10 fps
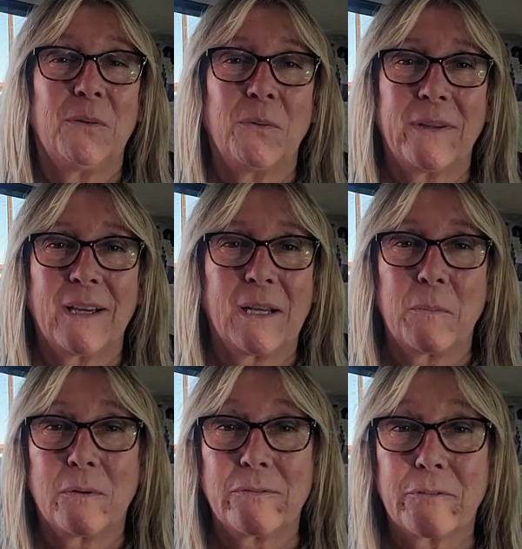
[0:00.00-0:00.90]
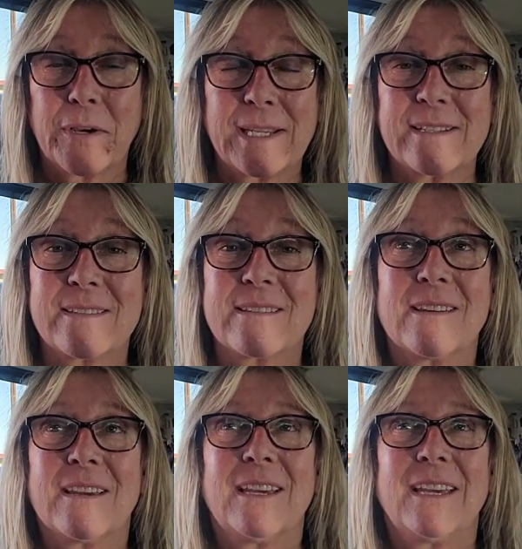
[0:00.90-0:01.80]
with a couple of friends,
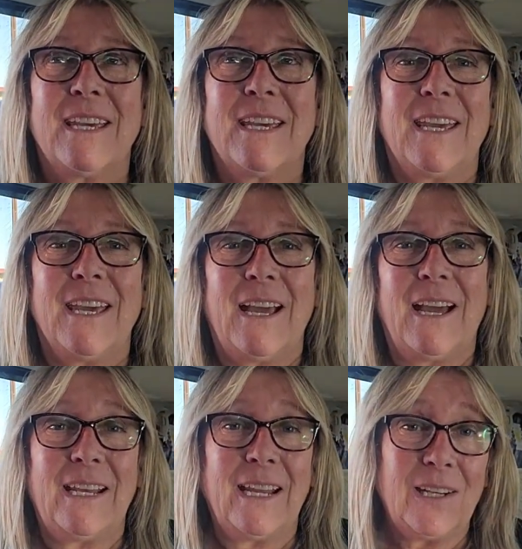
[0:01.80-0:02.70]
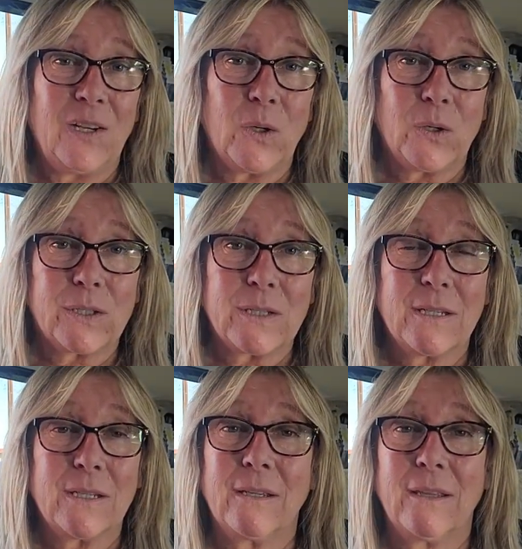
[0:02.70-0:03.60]
and I learned
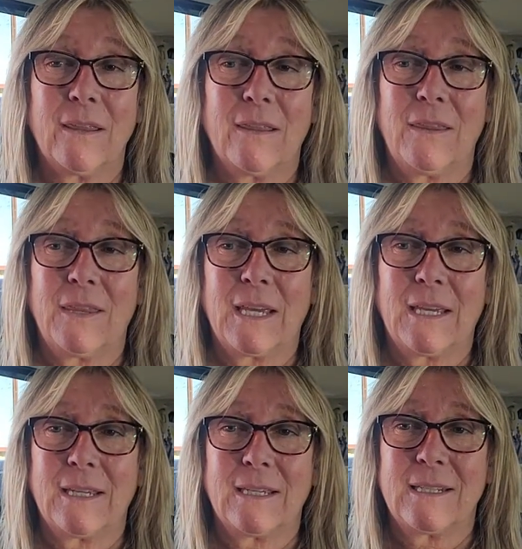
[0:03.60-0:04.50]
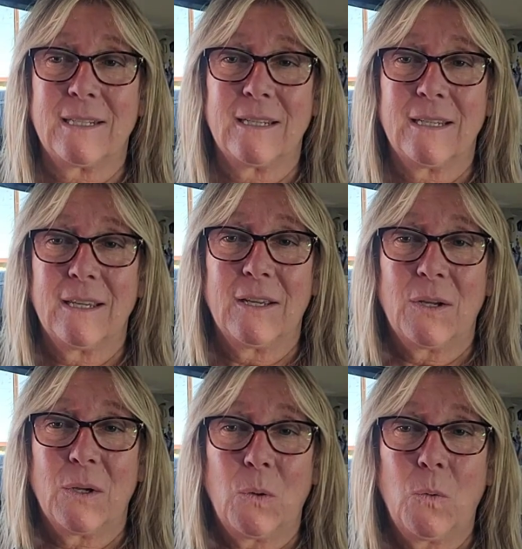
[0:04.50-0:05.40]
that
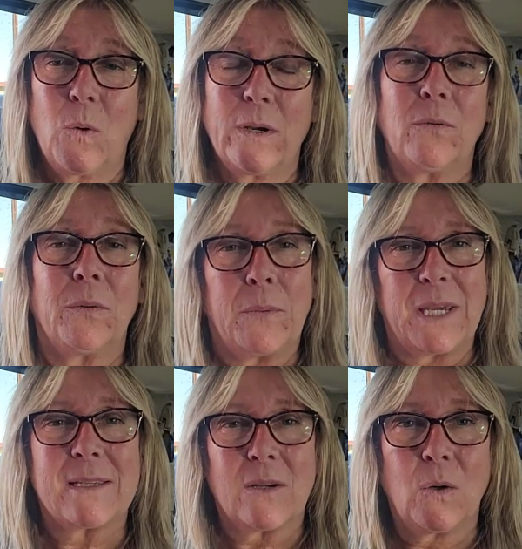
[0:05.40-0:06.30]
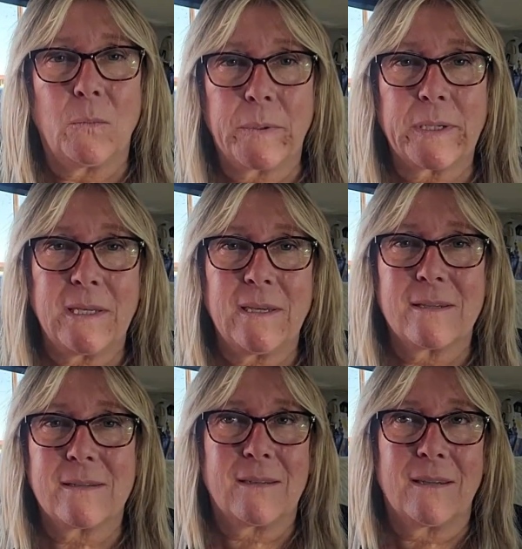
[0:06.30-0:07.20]
one of the best
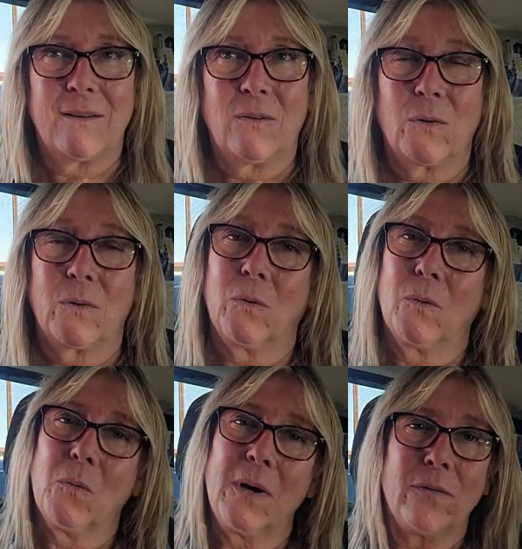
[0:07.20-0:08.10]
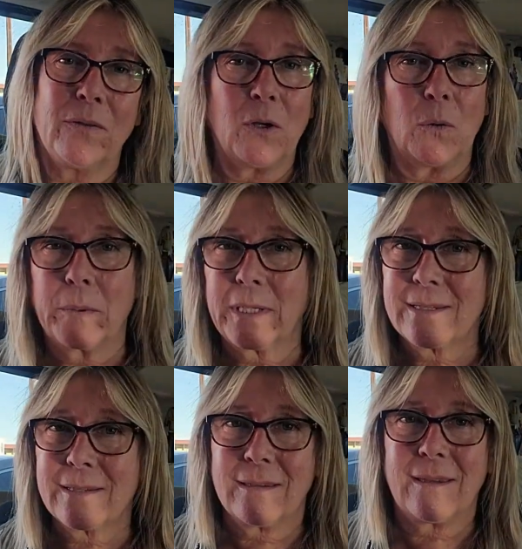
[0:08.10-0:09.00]
companies, or one of the
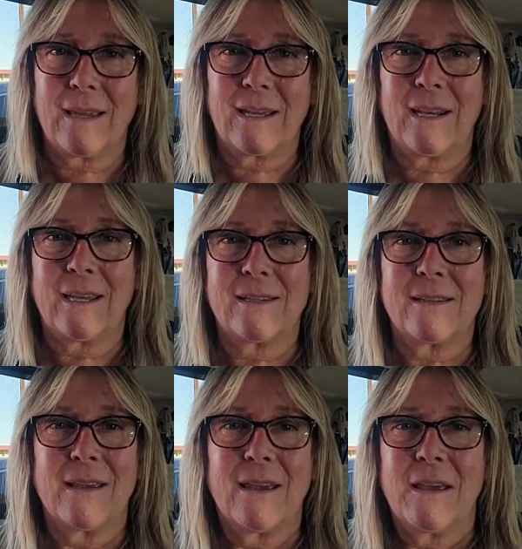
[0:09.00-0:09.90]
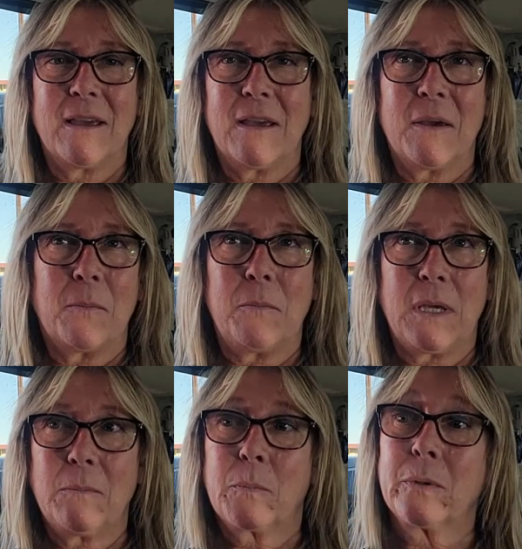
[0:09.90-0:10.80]
companies that is
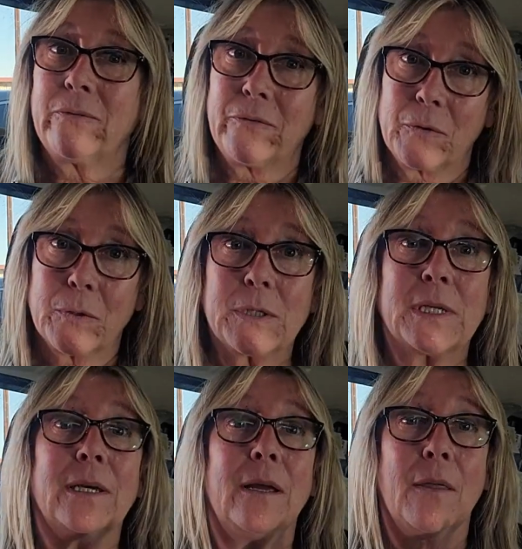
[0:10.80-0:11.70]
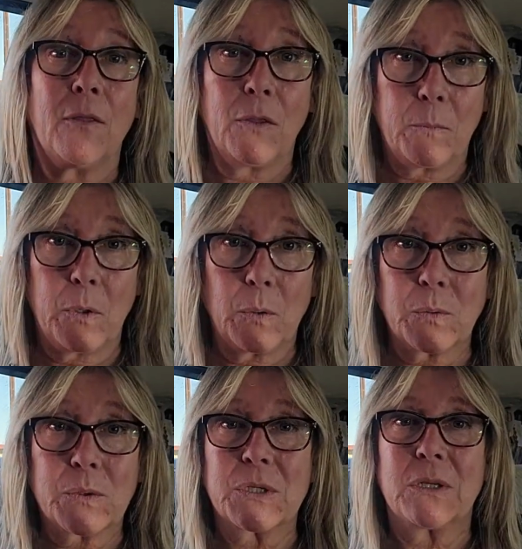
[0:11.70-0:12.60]
being preferred the
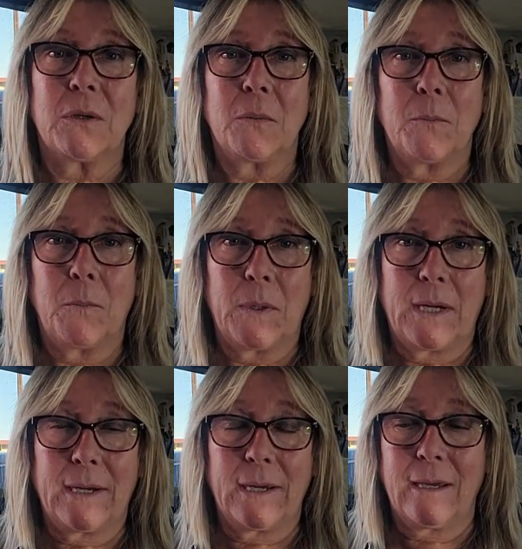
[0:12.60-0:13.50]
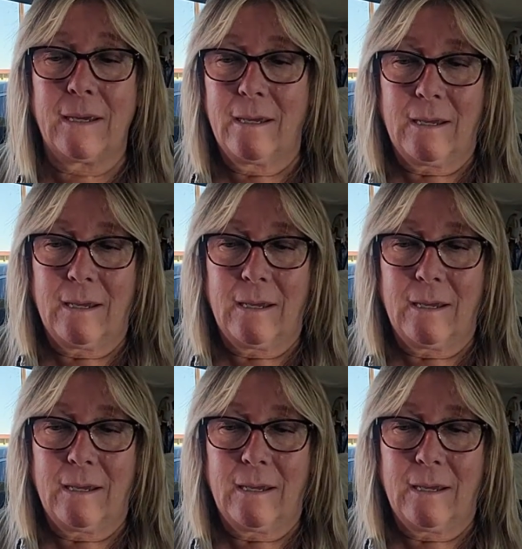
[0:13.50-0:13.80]
most by